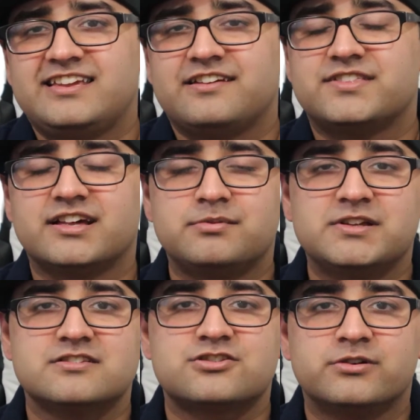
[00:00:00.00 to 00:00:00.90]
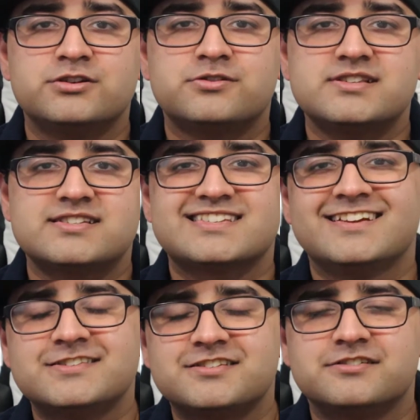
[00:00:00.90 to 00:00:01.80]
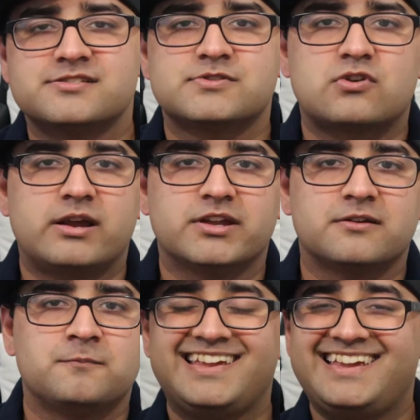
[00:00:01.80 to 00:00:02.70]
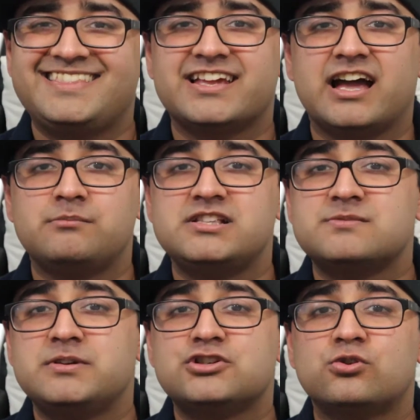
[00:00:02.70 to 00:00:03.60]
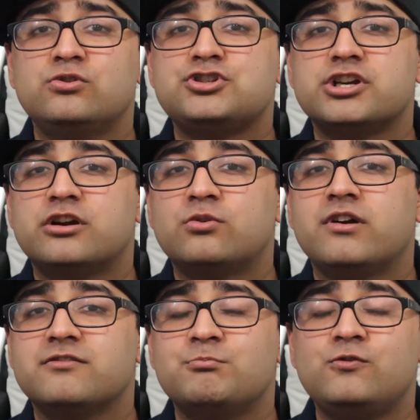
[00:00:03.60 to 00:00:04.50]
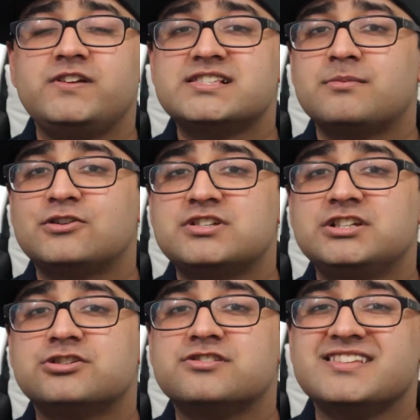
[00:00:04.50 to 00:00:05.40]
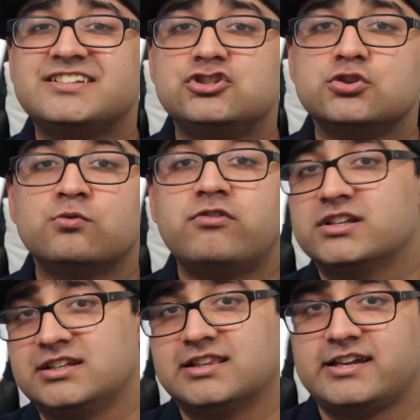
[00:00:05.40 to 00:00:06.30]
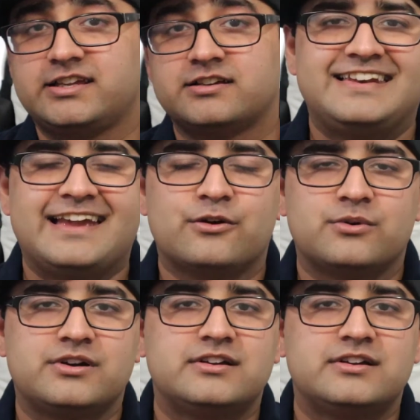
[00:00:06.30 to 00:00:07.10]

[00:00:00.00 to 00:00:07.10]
If that appeals to your interests, consider subscribing. In the comments, be sure to share movies about teachers that you really like. Now,